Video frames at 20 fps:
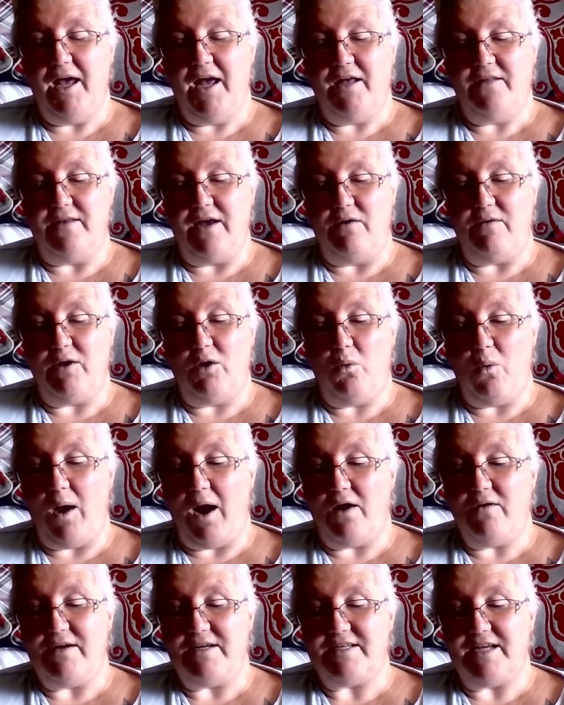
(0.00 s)
Their
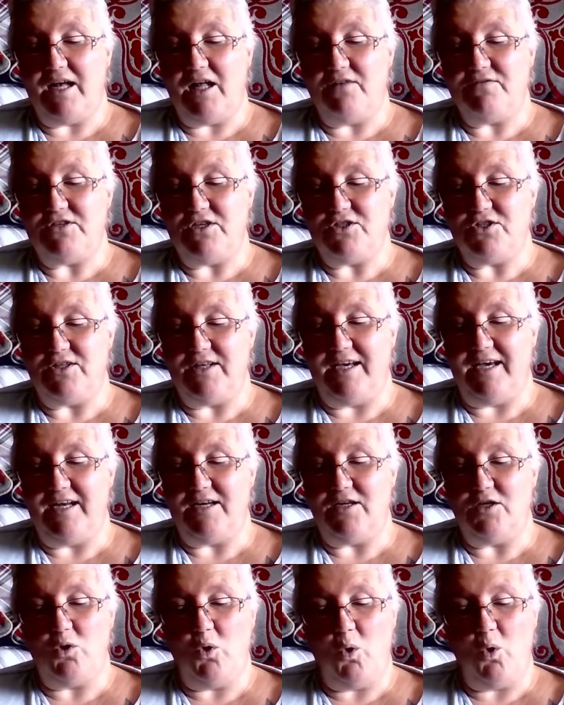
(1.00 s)
inquiry delves into the
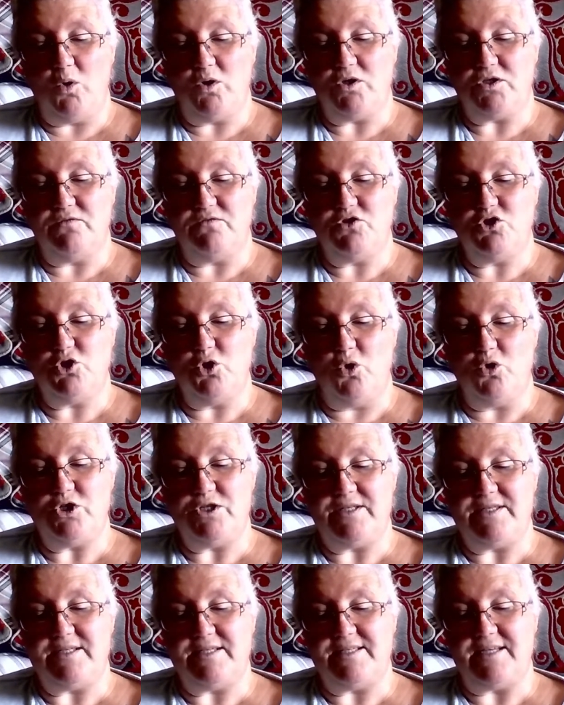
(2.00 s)
hidden corners of Georgian
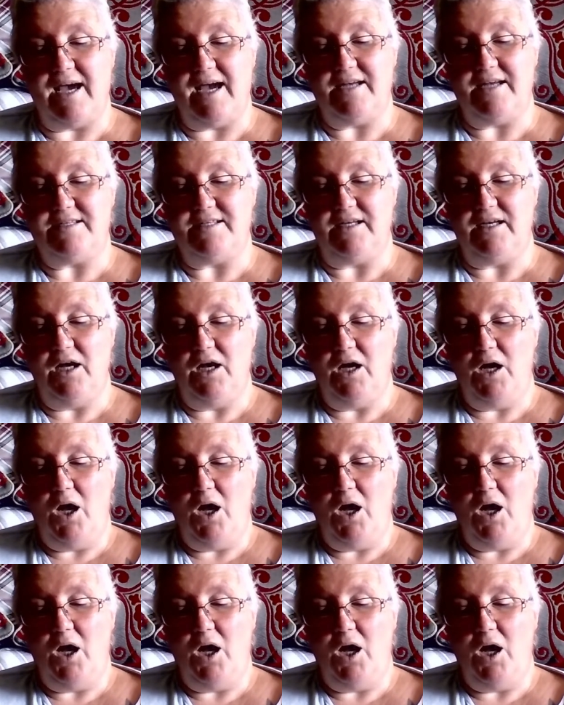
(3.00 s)
society,